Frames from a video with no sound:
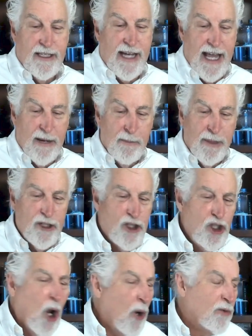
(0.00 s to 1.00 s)
and he had a big
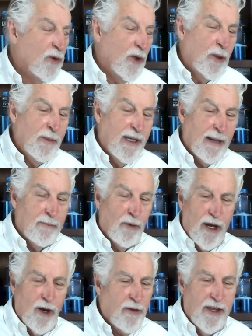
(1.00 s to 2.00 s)
showroom, and I
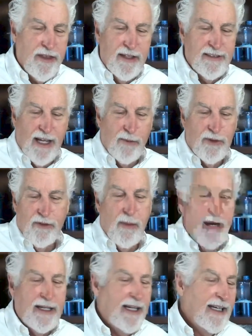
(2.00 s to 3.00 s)
brought all the things I was
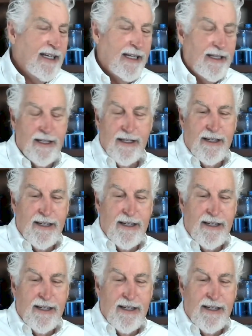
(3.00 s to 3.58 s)
making, and